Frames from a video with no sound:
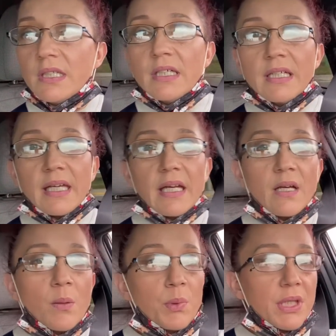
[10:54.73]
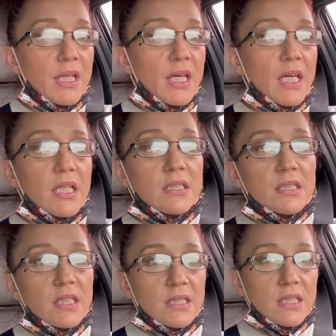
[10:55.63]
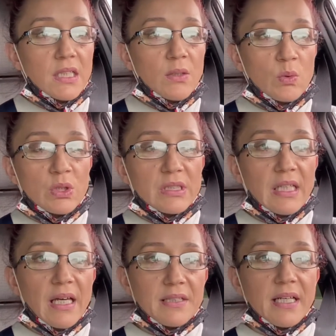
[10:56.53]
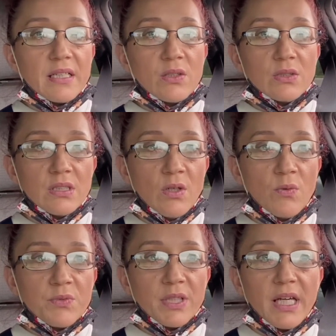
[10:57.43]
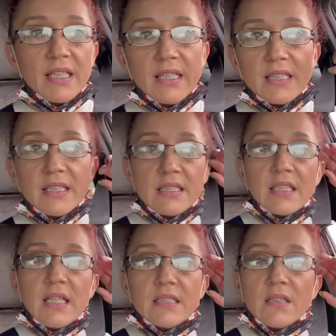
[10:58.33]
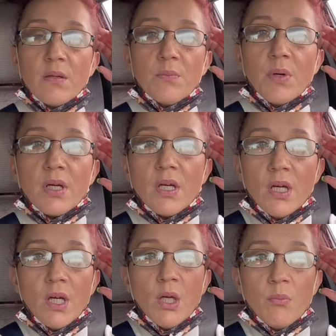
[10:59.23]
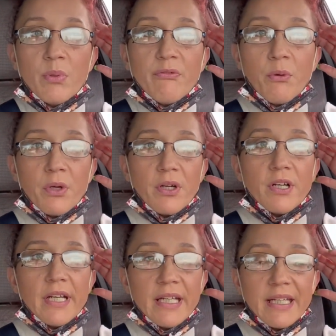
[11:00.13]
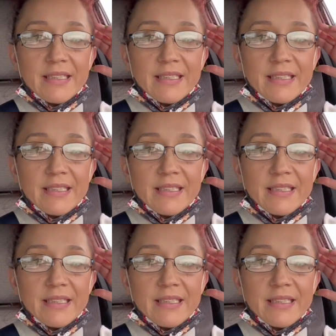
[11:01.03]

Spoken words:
get a couple things, and we'll see how that goes, and hopefully I can get these lights up before it gets